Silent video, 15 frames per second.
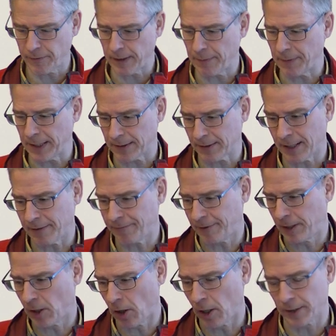of them. That's
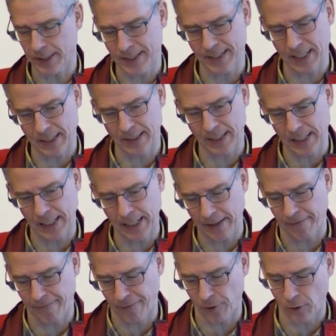roughly all the cells in
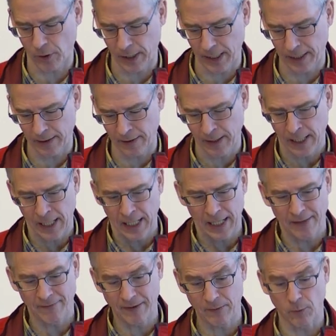layer four in,
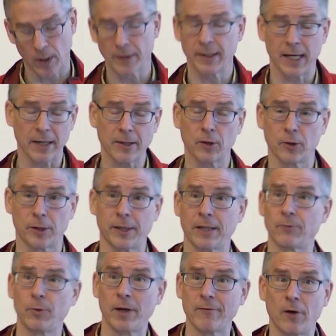in V1. The other good
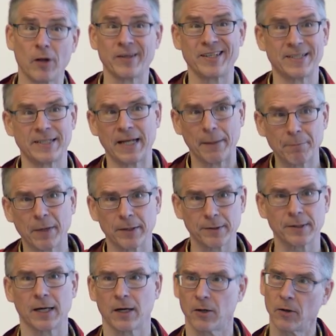thing, we have all these
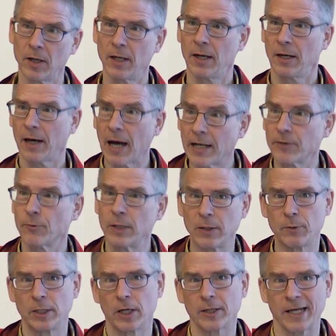numbers now. Right? We,
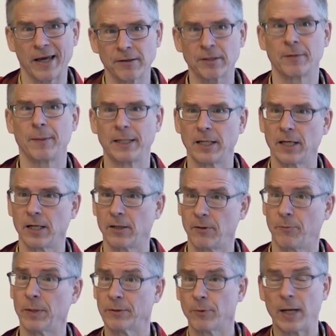we're not
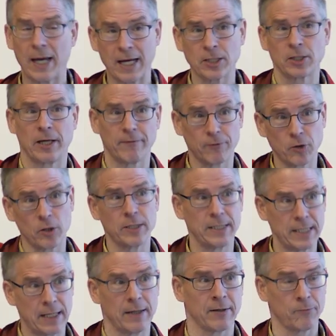estimating, but we actually have
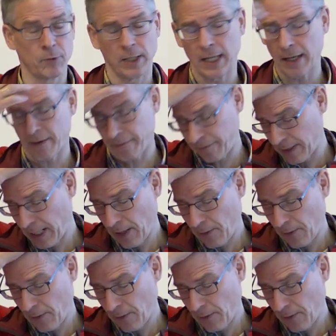good, we have,